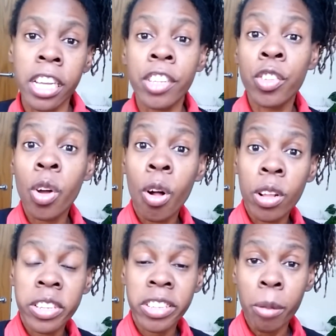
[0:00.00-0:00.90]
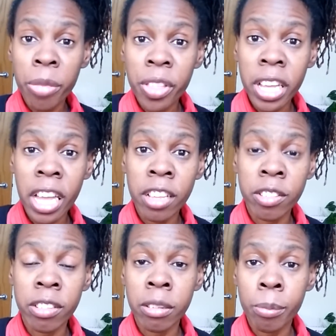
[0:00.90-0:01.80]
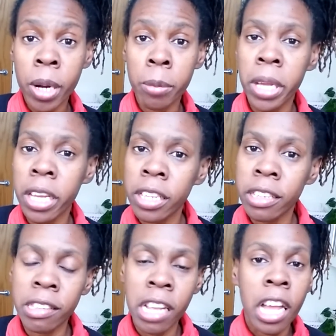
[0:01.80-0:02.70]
it's called something else in Barbados,